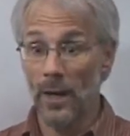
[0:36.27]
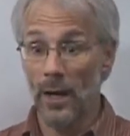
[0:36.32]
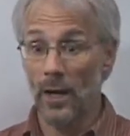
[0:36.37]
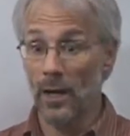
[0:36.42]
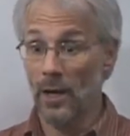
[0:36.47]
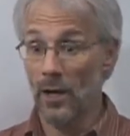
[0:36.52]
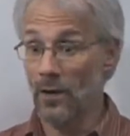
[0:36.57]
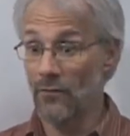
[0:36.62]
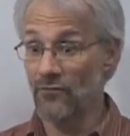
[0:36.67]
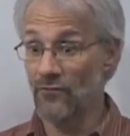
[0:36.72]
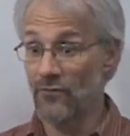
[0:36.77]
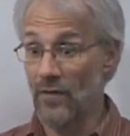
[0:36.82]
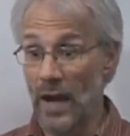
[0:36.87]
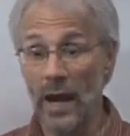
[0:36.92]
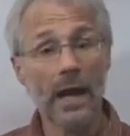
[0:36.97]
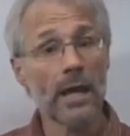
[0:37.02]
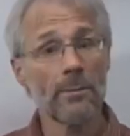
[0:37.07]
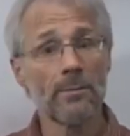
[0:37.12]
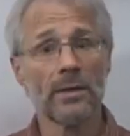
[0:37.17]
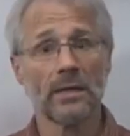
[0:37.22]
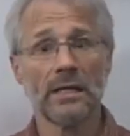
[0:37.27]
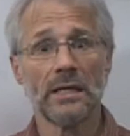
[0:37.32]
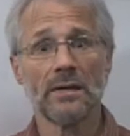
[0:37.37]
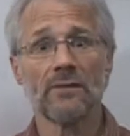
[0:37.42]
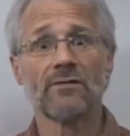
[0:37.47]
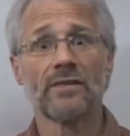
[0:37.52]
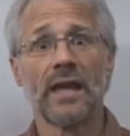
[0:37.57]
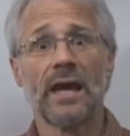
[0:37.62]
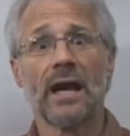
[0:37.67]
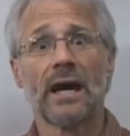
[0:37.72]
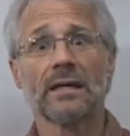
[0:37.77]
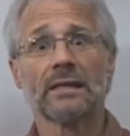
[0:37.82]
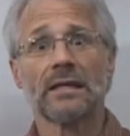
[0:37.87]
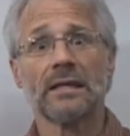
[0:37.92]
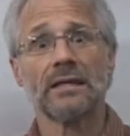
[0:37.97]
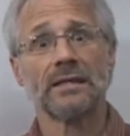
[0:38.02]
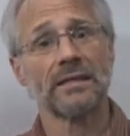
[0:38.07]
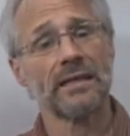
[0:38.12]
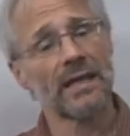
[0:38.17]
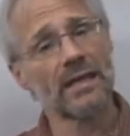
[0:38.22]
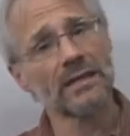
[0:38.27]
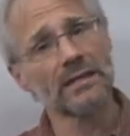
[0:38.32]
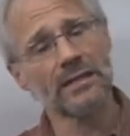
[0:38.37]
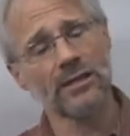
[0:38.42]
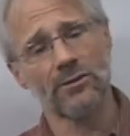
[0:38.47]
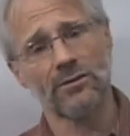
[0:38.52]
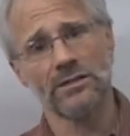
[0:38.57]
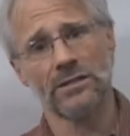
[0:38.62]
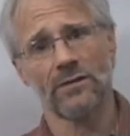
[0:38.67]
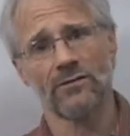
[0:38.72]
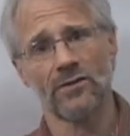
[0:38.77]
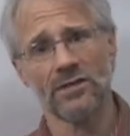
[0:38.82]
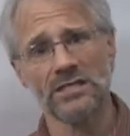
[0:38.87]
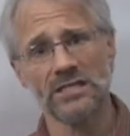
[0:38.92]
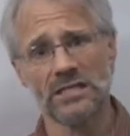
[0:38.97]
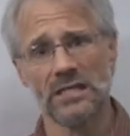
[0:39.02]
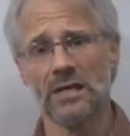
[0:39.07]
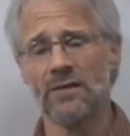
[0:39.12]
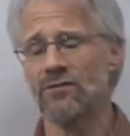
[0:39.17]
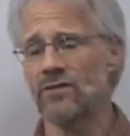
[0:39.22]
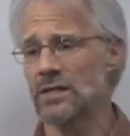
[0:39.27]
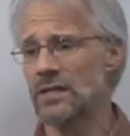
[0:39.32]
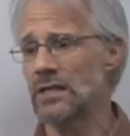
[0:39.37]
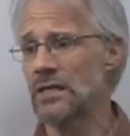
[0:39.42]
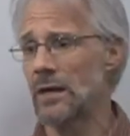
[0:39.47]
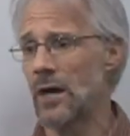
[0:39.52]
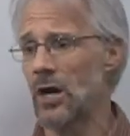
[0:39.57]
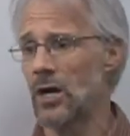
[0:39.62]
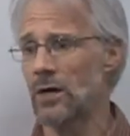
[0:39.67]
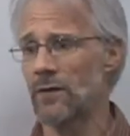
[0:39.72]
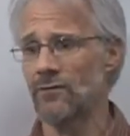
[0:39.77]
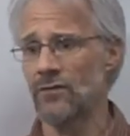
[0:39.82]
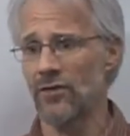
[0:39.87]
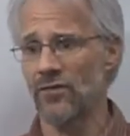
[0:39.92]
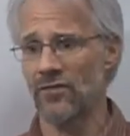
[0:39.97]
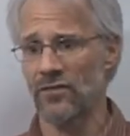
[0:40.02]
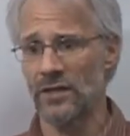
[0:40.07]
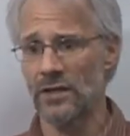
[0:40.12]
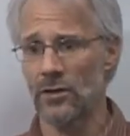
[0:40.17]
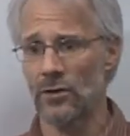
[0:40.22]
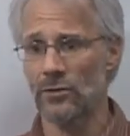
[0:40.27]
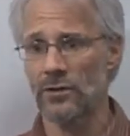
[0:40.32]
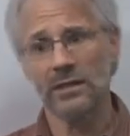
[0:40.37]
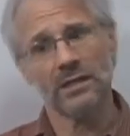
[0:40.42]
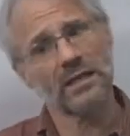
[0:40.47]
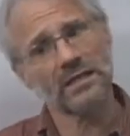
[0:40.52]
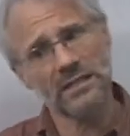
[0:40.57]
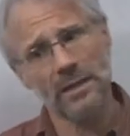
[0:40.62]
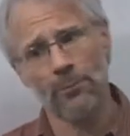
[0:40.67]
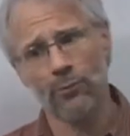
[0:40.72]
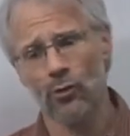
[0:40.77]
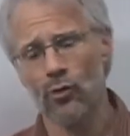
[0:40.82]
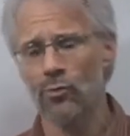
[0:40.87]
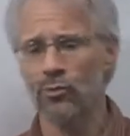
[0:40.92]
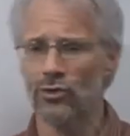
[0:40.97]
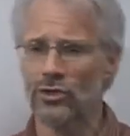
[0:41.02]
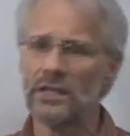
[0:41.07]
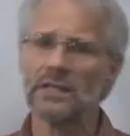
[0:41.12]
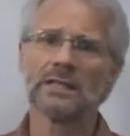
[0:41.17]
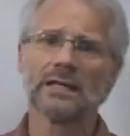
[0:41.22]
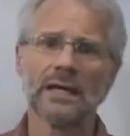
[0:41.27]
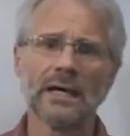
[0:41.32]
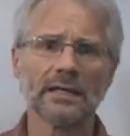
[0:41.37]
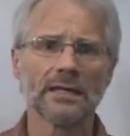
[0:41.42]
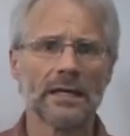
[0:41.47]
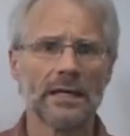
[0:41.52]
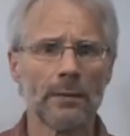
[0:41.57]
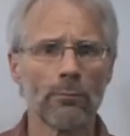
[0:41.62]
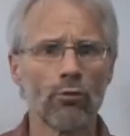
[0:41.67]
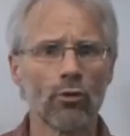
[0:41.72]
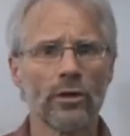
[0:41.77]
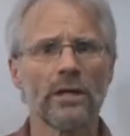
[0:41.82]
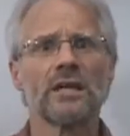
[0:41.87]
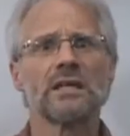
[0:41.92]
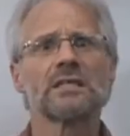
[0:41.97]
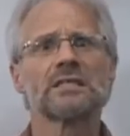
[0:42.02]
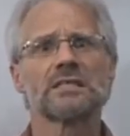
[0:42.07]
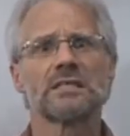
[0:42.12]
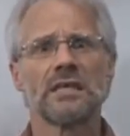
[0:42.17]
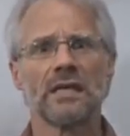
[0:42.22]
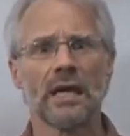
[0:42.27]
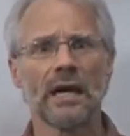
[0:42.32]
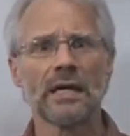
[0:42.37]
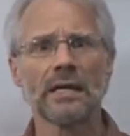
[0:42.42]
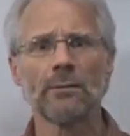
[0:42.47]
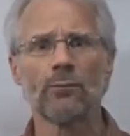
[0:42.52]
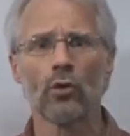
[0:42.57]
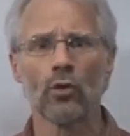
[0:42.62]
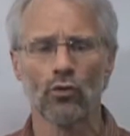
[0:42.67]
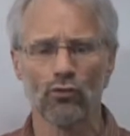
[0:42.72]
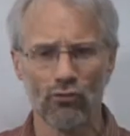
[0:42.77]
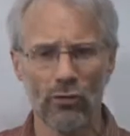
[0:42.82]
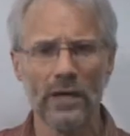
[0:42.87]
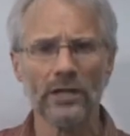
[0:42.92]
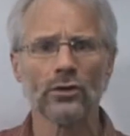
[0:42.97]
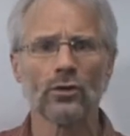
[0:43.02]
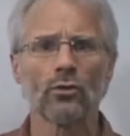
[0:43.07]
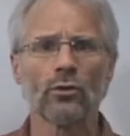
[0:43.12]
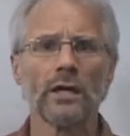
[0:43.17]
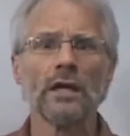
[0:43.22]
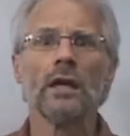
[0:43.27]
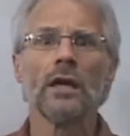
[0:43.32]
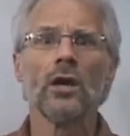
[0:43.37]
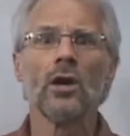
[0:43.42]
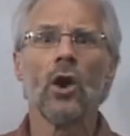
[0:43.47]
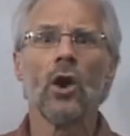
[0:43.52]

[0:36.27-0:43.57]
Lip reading: I believe that in the interest of the safety of the sealer, it is appropriate that he brings the animal right away